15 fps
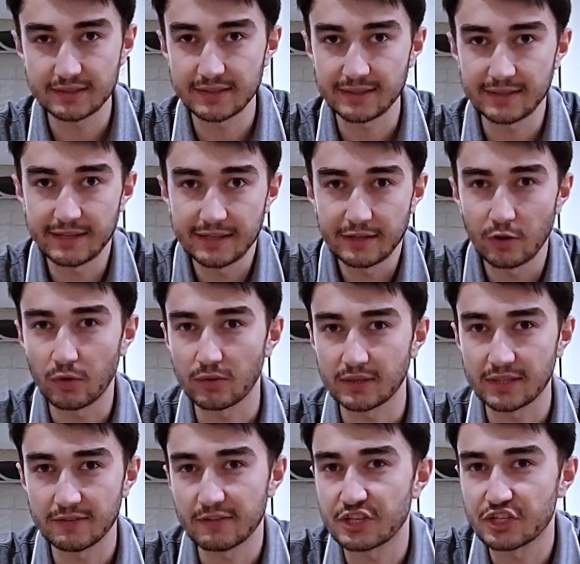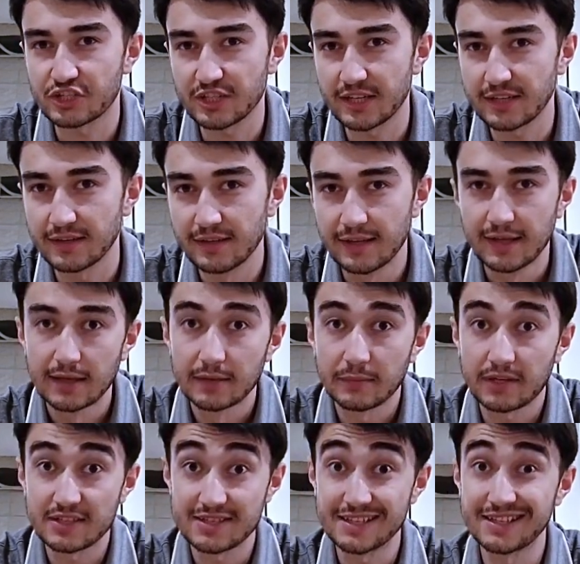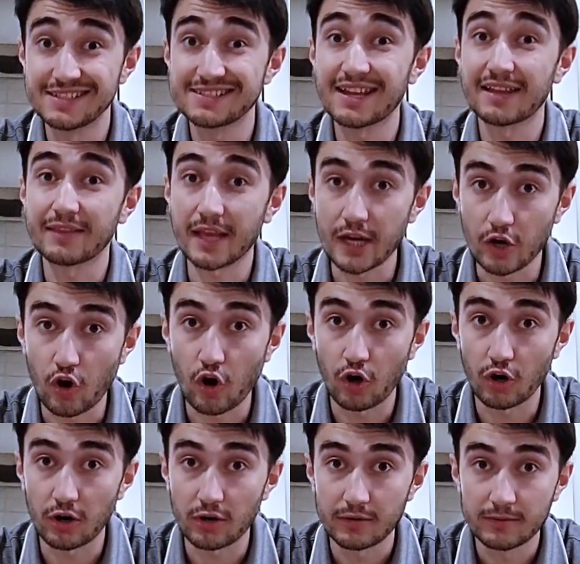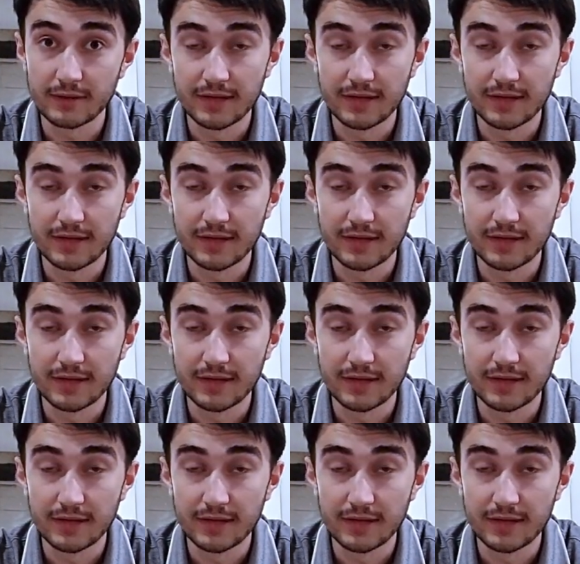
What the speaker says: that they don't give a shit because it is not their car.